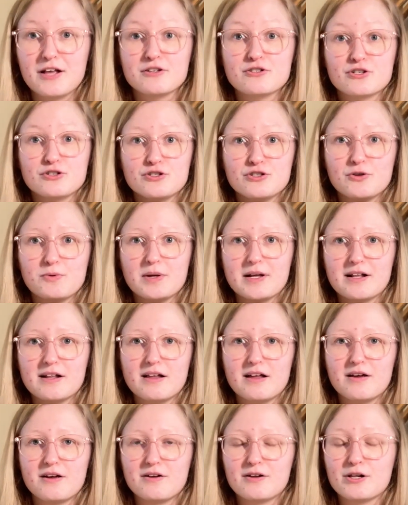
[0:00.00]
So do
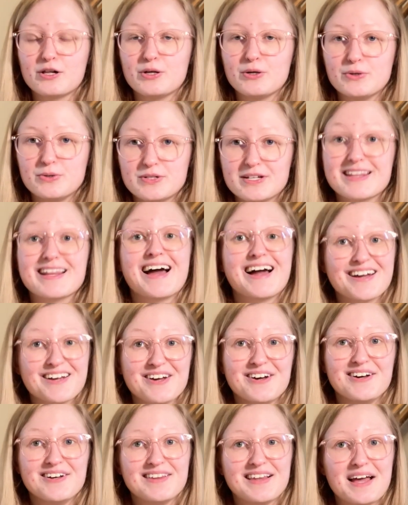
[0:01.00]
include that
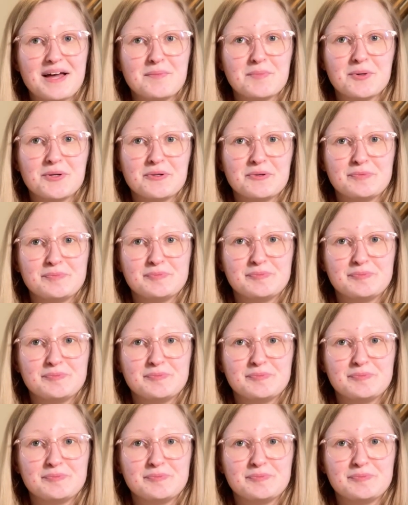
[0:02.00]
care label.